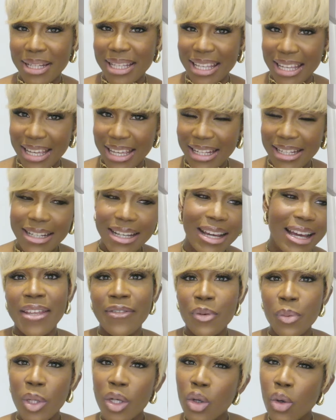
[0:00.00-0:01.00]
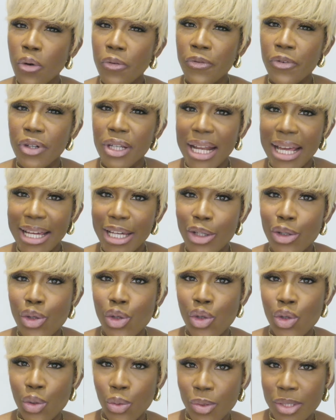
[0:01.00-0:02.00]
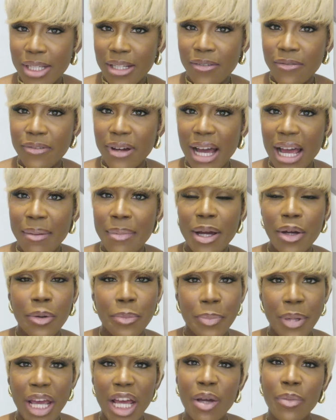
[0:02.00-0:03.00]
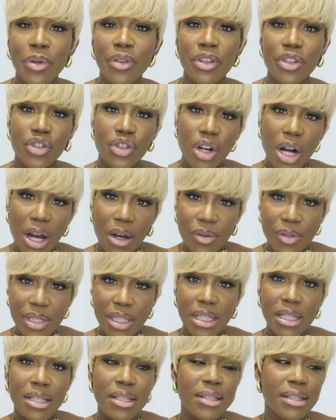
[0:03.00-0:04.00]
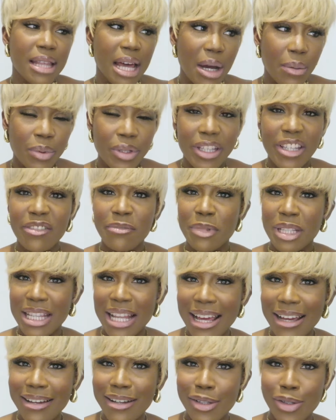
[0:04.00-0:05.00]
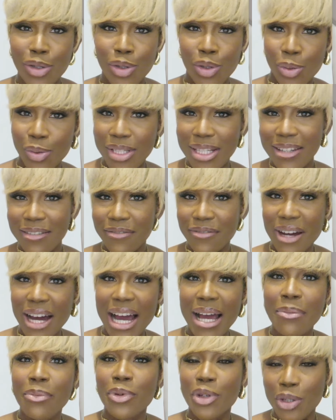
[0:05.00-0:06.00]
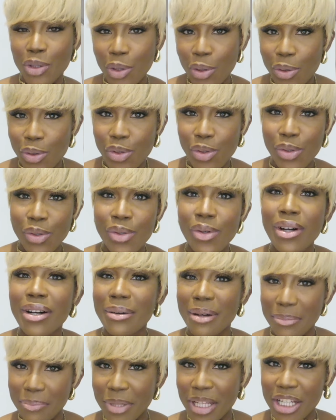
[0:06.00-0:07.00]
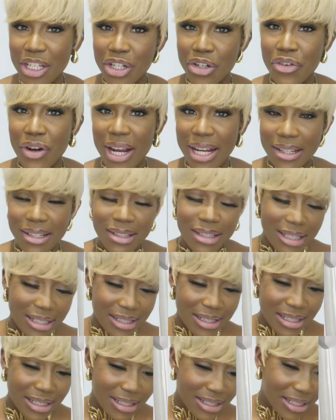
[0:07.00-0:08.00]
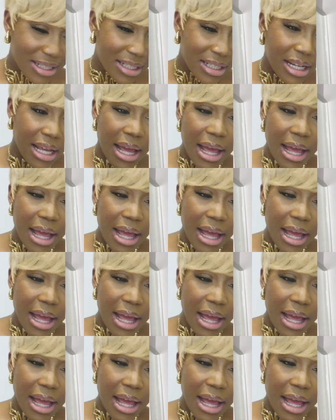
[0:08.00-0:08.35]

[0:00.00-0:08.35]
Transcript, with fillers: again. And if you want to go for like a suity vibe, I could pair with the trousers. That would give me like a suity vibe, which is also a big trend this season.